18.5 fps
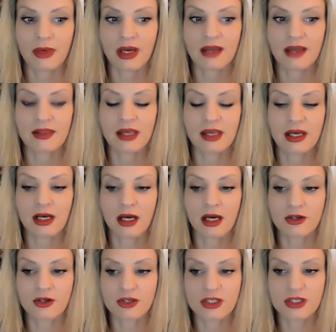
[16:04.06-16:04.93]
then
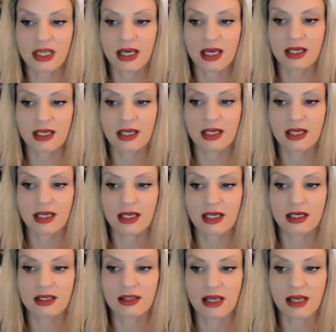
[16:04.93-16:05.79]
understanding
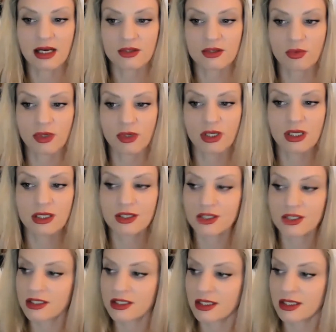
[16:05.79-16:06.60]
that it's really just